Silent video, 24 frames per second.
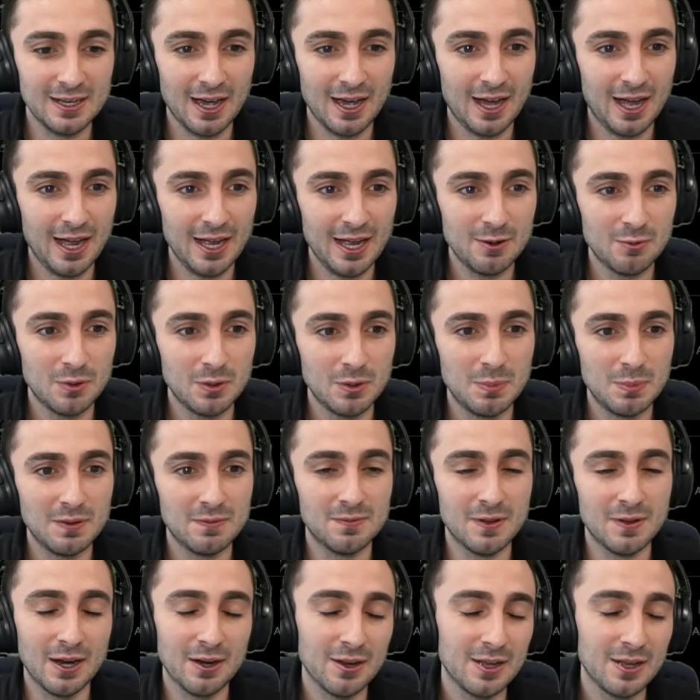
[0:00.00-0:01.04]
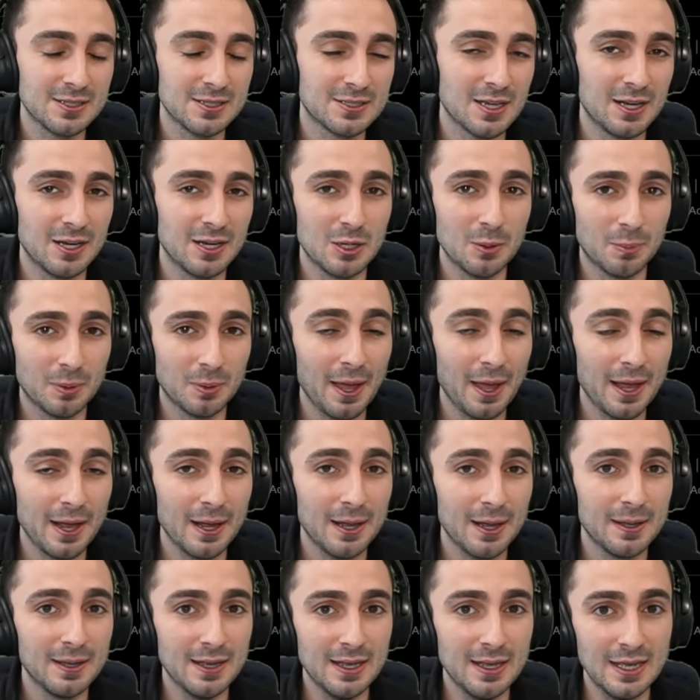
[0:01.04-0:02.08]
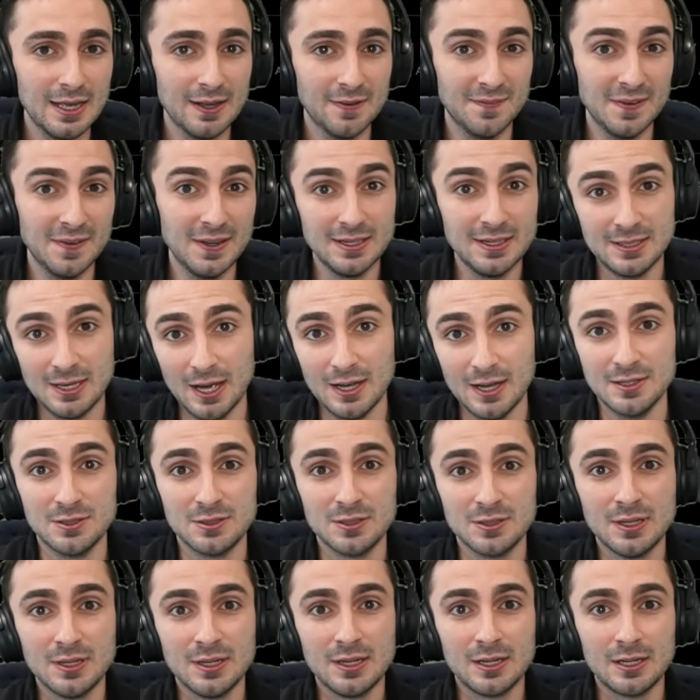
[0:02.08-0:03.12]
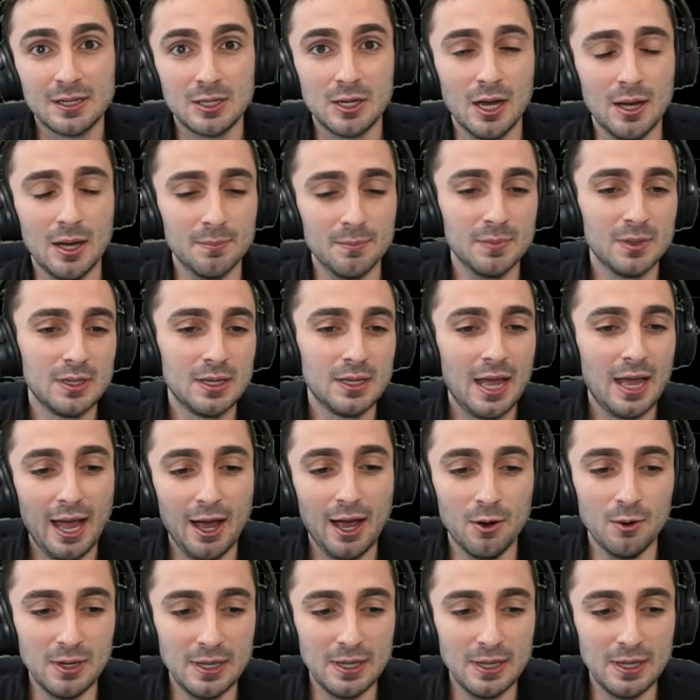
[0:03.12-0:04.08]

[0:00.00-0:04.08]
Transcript: I would be very excited to play it if it does come out in